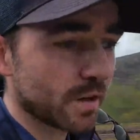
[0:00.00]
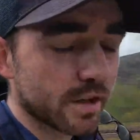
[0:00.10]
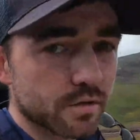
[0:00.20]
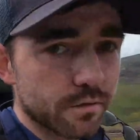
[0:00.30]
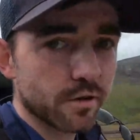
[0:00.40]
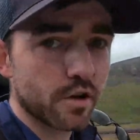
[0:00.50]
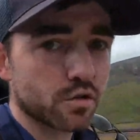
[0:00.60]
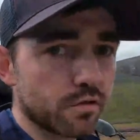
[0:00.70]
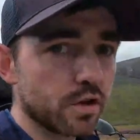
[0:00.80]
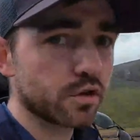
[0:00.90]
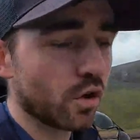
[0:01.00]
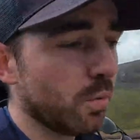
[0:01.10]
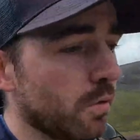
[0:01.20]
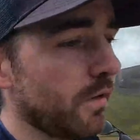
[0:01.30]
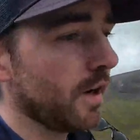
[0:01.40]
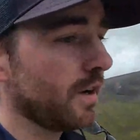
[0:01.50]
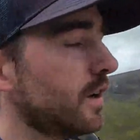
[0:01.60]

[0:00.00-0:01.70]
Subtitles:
get some footage over the top of it,